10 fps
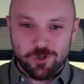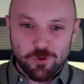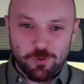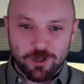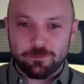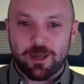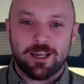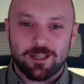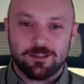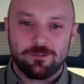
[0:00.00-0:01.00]
new one
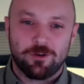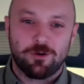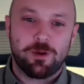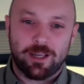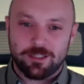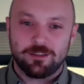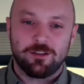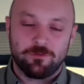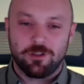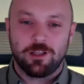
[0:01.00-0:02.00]
back in, you know, back in
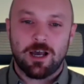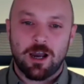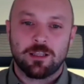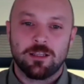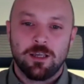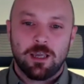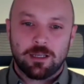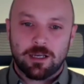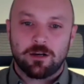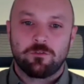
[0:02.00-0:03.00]
the, the line,
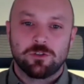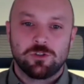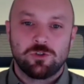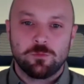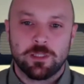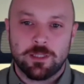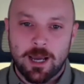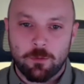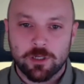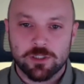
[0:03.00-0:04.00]
and kind of consume it
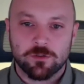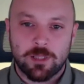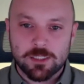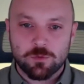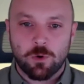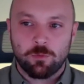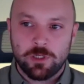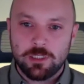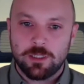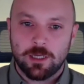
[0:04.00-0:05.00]
that way. So that's what
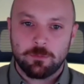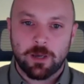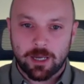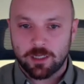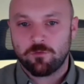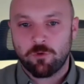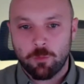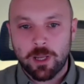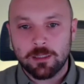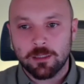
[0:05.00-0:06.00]
we did back in
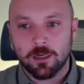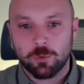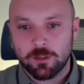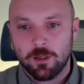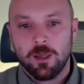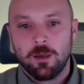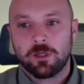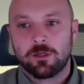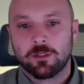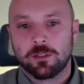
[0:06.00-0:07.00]
Romania. We
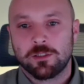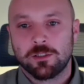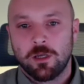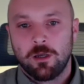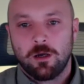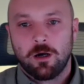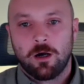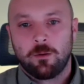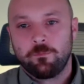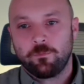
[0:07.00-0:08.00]
because
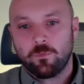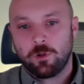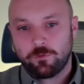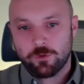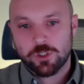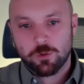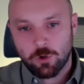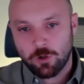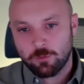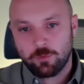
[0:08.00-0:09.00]
Um, well, first of
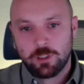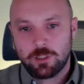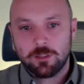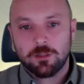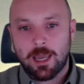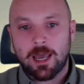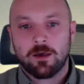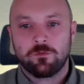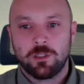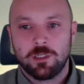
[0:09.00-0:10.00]
all, we didn't
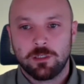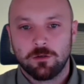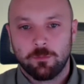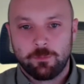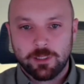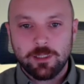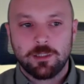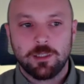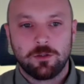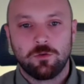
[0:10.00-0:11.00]
have the
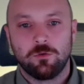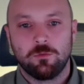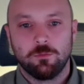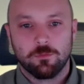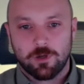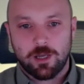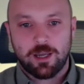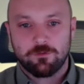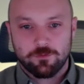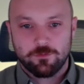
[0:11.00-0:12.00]
ability to
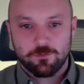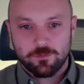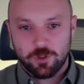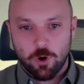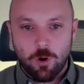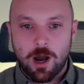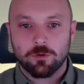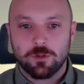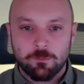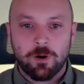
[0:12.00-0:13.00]
have go
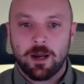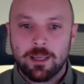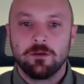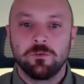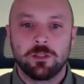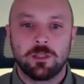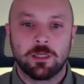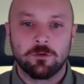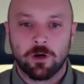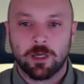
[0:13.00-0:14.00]
out and buy
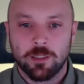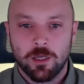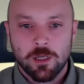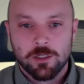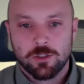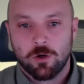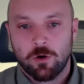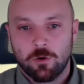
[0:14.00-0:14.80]
everything, right? So